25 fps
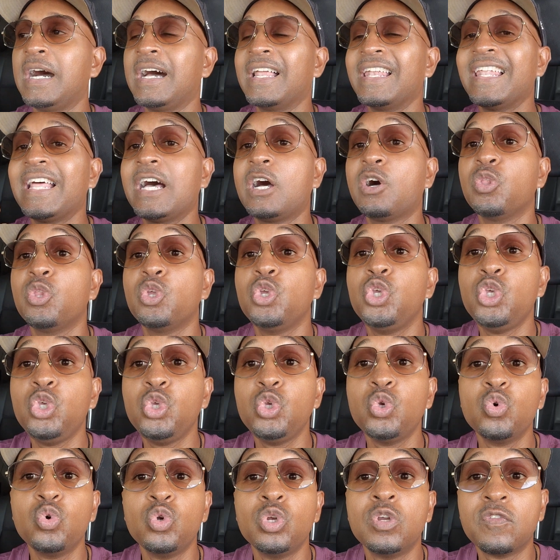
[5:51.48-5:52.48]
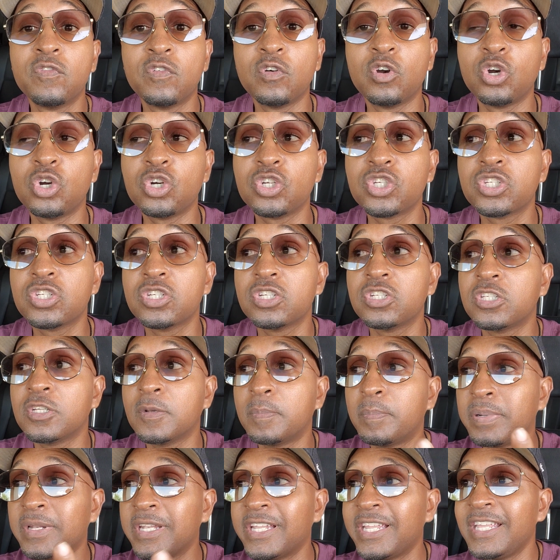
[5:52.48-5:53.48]
Allow the universe
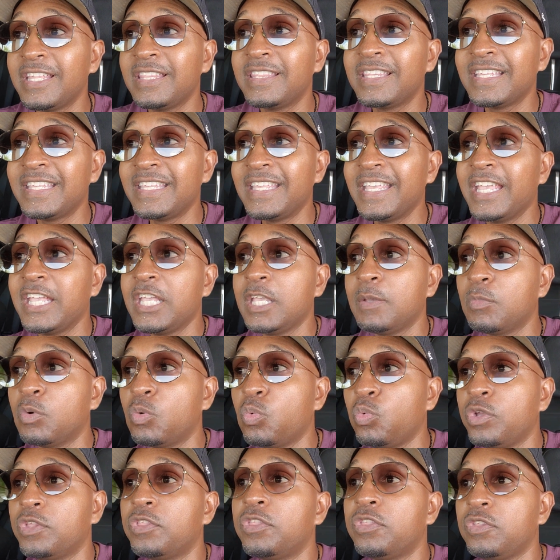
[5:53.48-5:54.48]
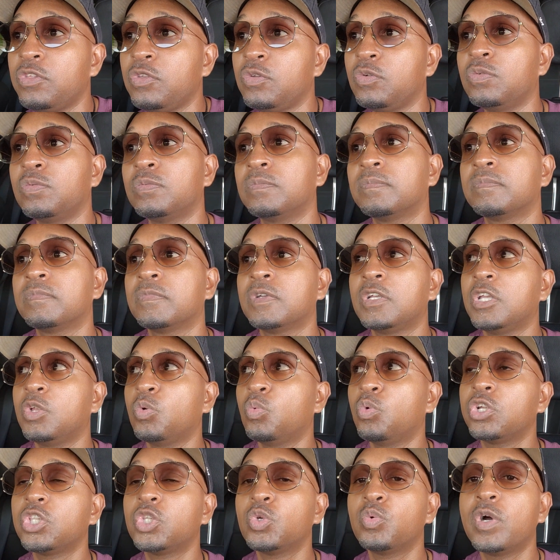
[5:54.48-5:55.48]
to play the game with you.
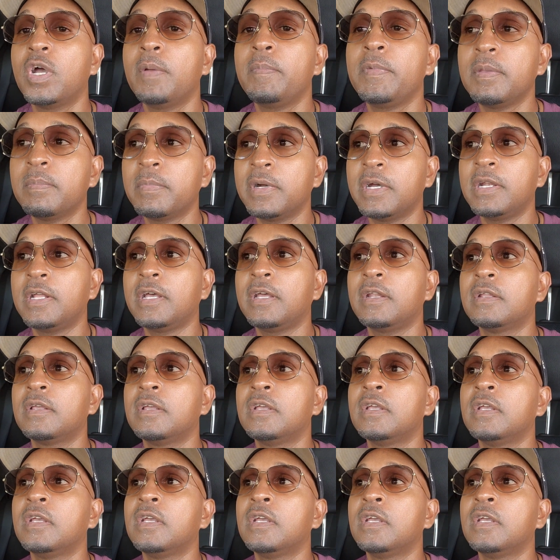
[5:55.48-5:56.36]
And what do I mean by that?